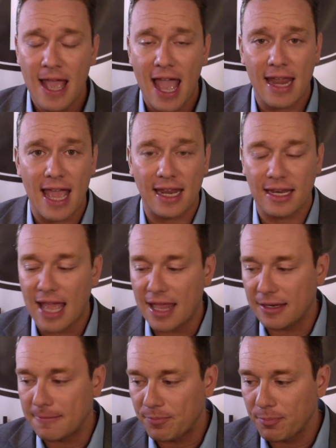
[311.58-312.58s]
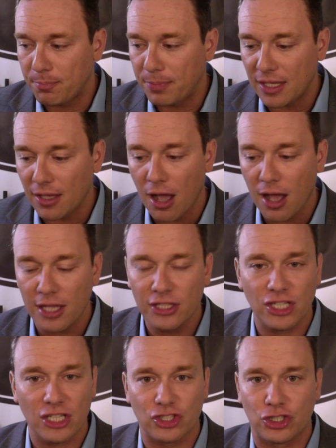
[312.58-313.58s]
And beyond
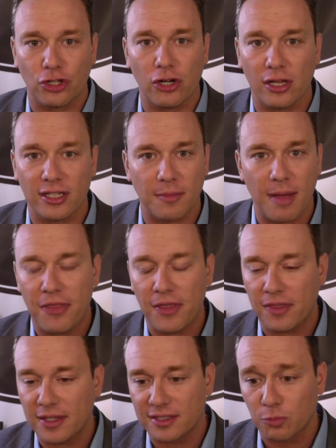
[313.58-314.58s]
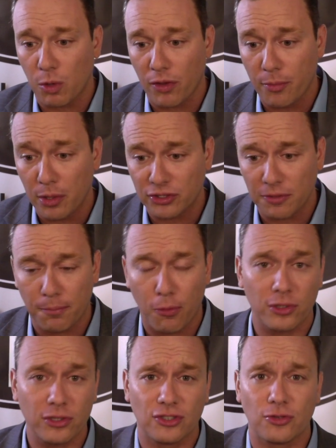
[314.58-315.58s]
just journalism, I think this is one of the most
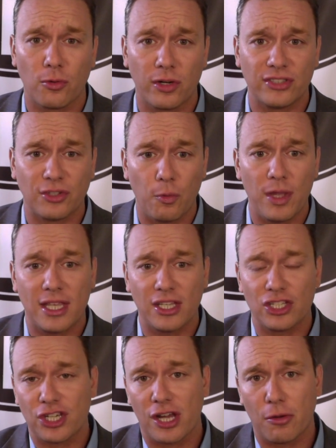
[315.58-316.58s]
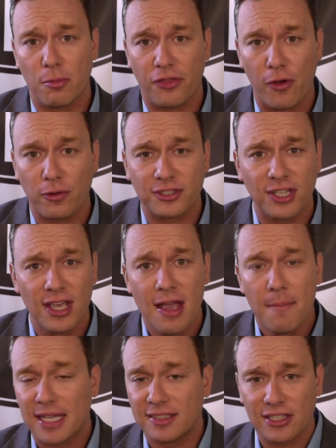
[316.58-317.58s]
important stories that we can share with folks,
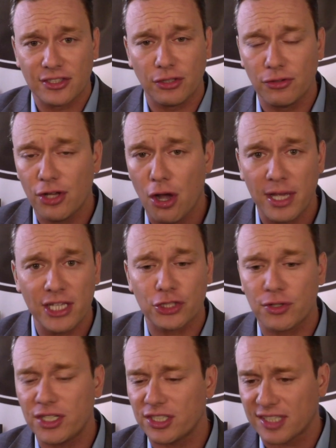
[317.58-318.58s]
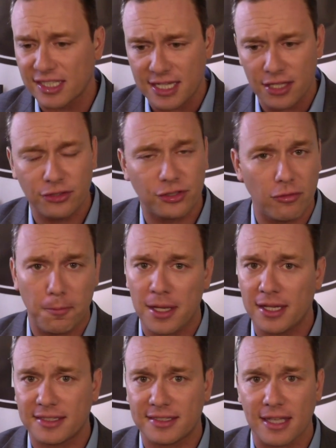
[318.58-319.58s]
because as you know, history just continues to
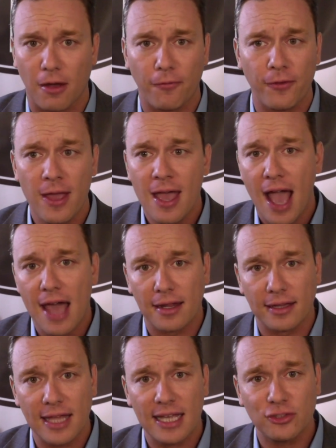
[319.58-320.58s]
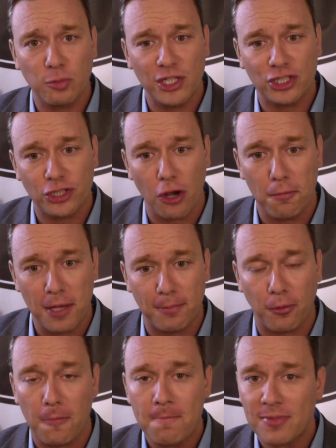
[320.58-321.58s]
repeat itself. And unless we show
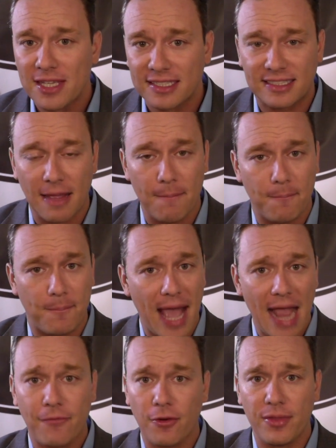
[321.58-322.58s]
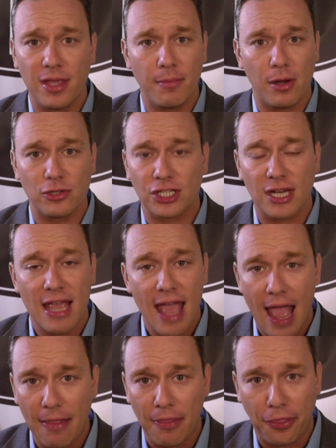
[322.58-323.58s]
people, step back from the emotion
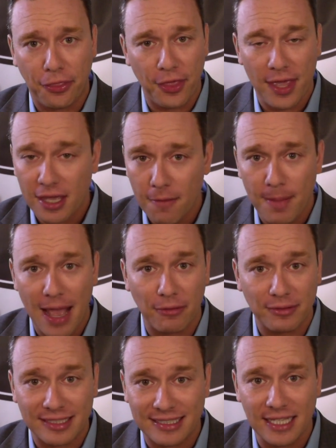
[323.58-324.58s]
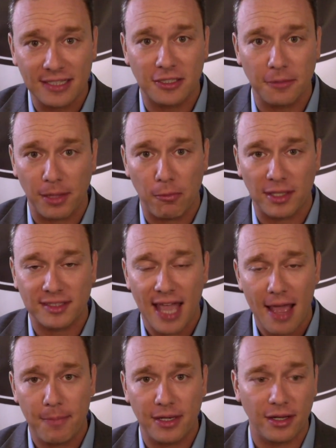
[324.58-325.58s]
and think about sensibly what's
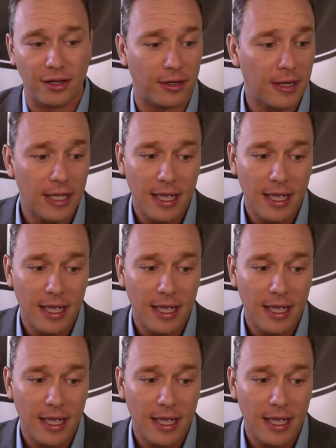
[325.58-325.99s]
happened here,